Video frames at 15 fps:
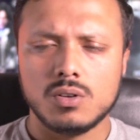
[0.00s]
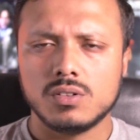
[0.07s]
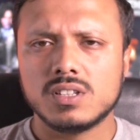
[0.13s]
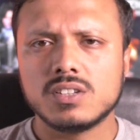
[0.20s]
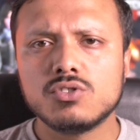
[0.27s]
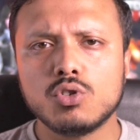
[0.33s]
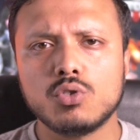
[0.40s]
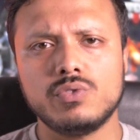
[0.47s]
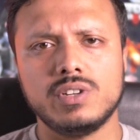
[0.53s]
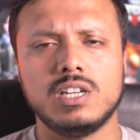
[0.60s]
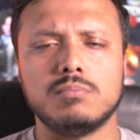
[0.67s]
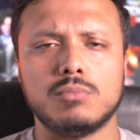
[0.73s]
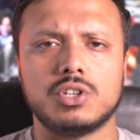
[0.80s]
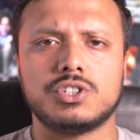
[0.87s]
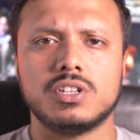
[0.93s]
There's not really
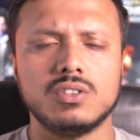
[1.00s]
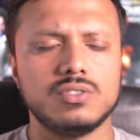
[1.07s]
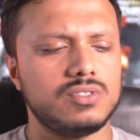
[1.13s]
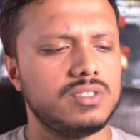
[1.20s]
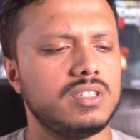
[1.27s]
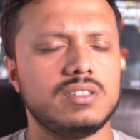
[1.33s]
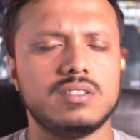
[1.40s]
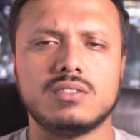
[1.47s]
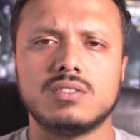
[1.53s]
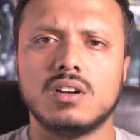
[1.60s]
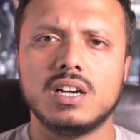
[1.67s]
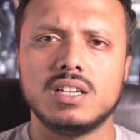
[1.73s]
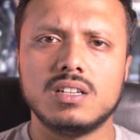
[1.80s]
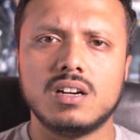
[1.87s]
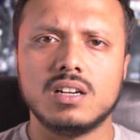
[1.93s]
much else to the
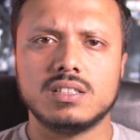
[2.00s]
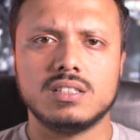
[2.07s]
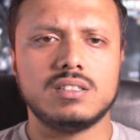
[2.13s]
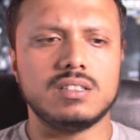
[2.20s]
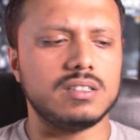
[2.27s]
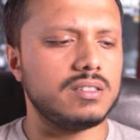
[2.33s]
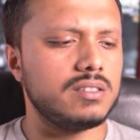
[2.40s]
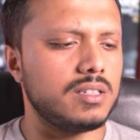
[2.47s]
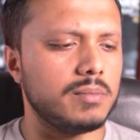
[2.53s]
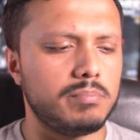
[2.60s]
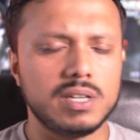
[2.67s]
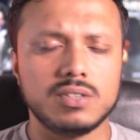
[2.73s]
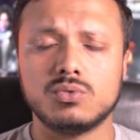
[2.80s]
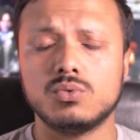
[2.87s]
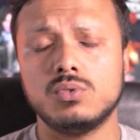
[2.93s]
design other than the
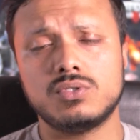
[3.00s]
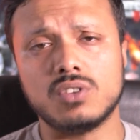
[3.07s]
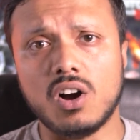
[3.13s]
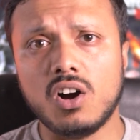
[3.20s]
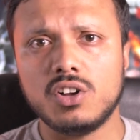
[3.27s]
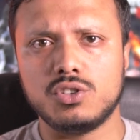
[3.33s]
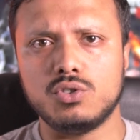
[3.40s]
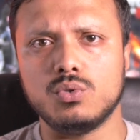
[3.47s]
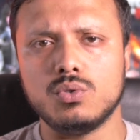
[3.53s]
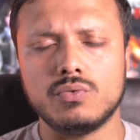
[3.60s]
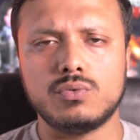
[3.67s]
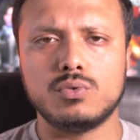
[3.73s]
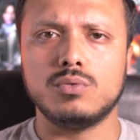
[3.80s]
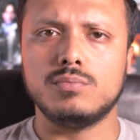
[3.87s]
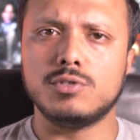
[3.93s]
bezels aren't
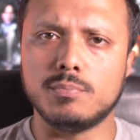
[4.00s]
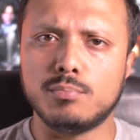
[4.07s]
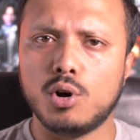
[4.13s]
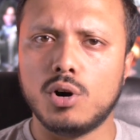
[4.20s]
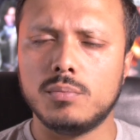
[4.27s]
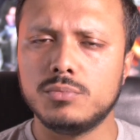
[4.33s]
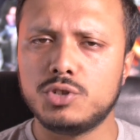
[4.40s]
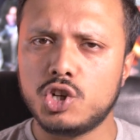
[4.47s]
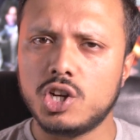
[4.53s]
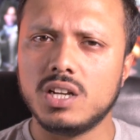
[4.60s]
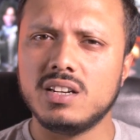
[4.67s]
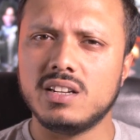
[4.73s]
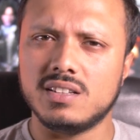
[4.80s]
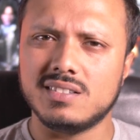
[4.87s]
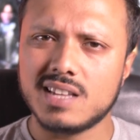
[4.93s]
uniform, the bottom
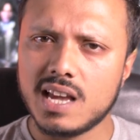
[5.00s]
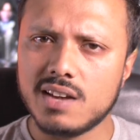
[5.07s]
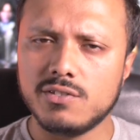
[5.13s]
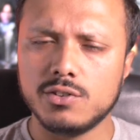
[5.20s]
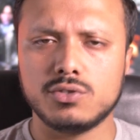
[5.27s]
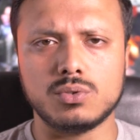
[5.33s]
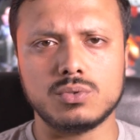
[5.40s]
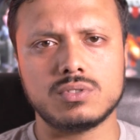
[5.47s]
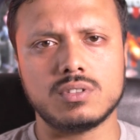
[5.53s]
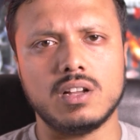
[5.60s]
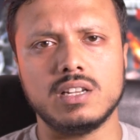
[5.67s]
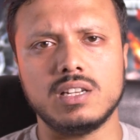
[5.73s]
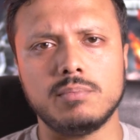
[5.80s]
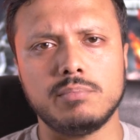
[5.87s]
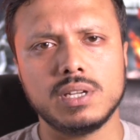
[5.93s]
chin is ever so
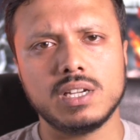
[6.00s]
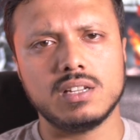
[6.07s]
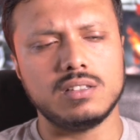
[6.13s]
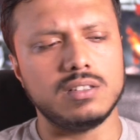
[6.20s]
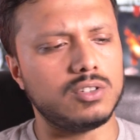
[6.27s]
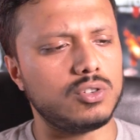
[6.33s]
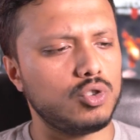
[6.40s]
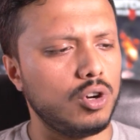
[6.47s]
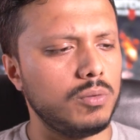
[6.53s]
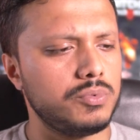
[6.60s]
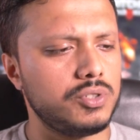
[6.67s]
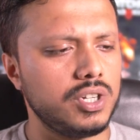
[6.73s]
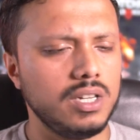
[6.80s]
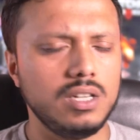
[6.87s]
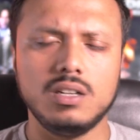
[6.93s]
slightly bigger than the top
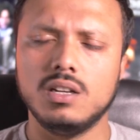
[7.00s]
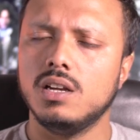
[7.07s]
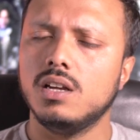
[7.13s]
chin,